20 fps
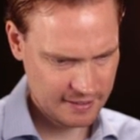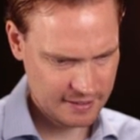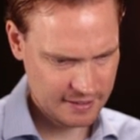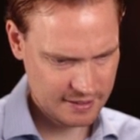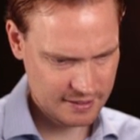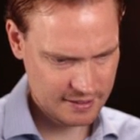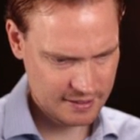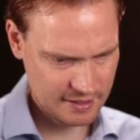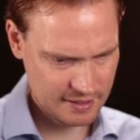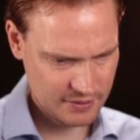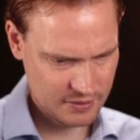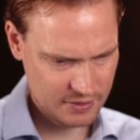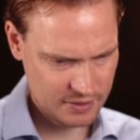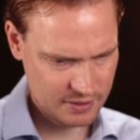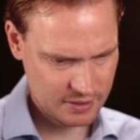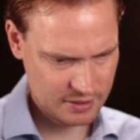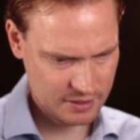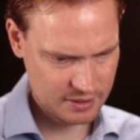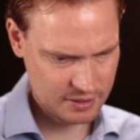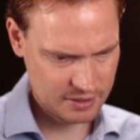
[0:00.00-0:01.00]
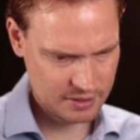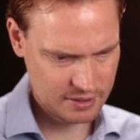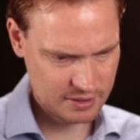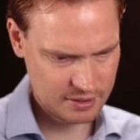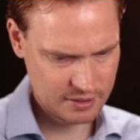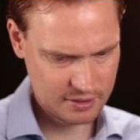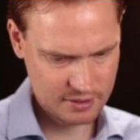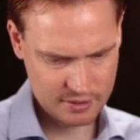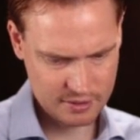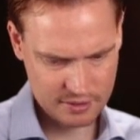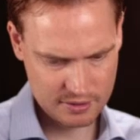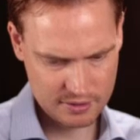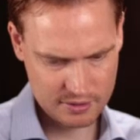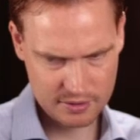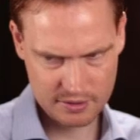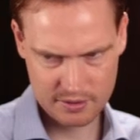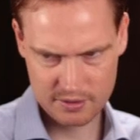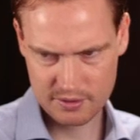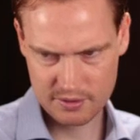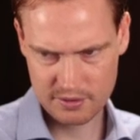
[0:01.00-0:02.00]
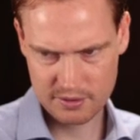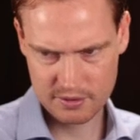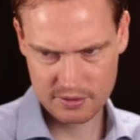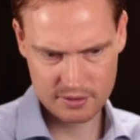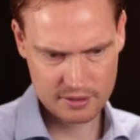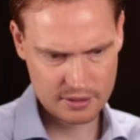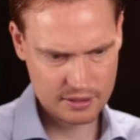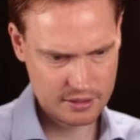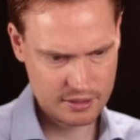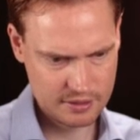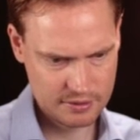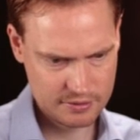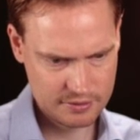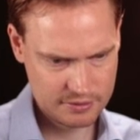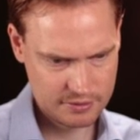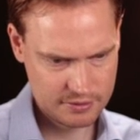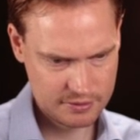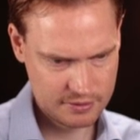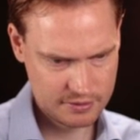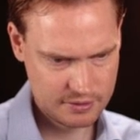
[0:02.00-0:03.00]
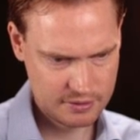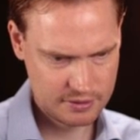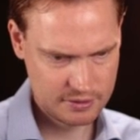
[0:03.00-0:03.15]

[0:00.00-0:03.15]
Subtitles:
just have a look. Control F.